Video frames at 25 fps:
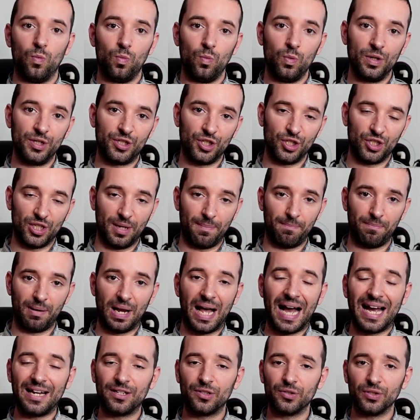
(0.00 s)
which is
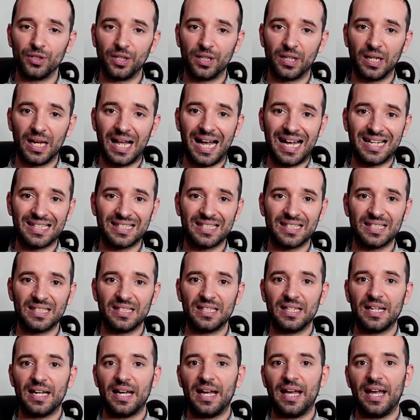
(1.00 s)
applied to the glass,
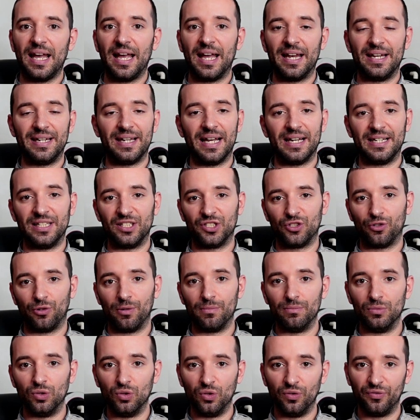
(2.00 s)
and then it's
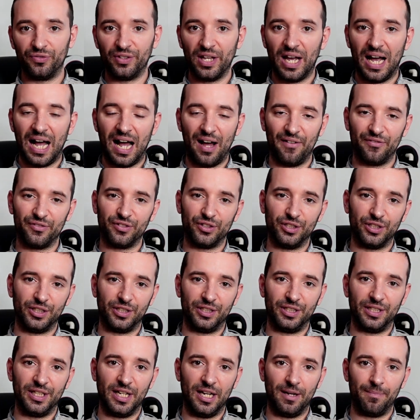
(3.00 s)
removed
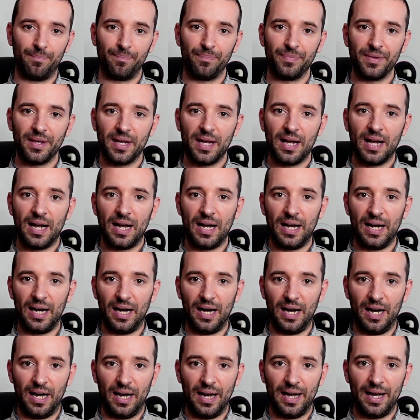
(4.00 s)
after the
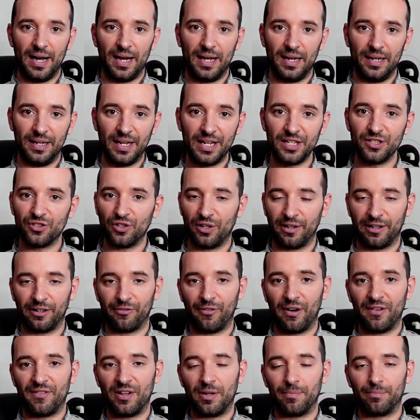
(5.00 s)
laser
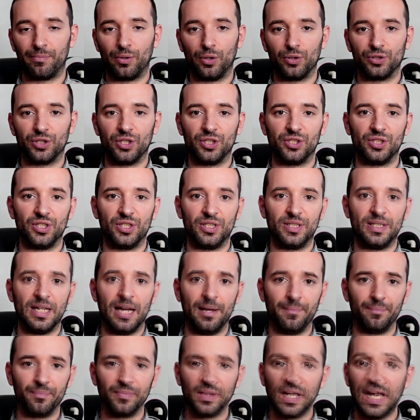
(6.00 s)
engraving process is
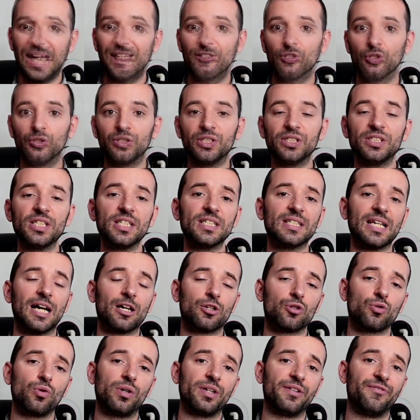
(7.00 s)
done. And so this is
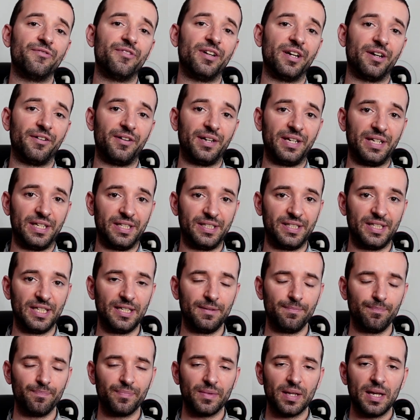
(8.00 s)
actually very
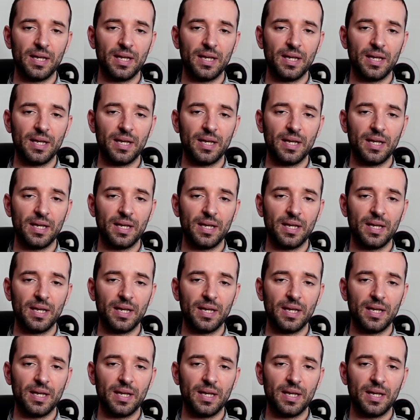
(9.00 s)
easy.